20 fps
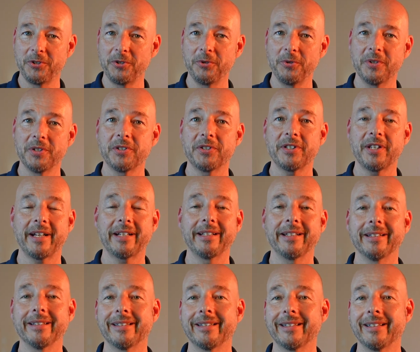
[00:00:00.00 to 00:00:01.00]
to the
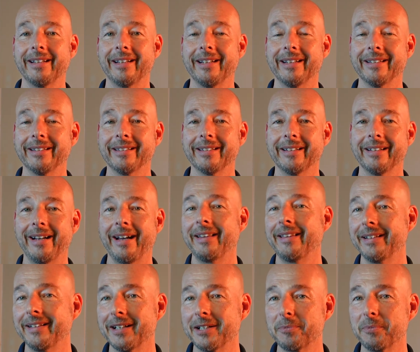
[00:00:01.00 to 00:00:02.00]
second, and I
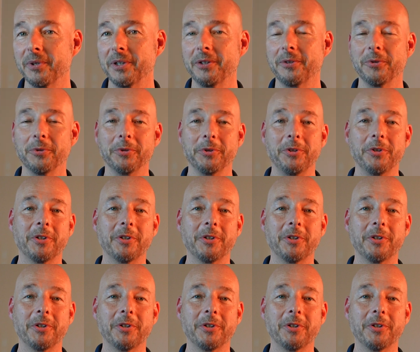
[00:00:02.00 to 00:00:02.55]
think that's pretty cool.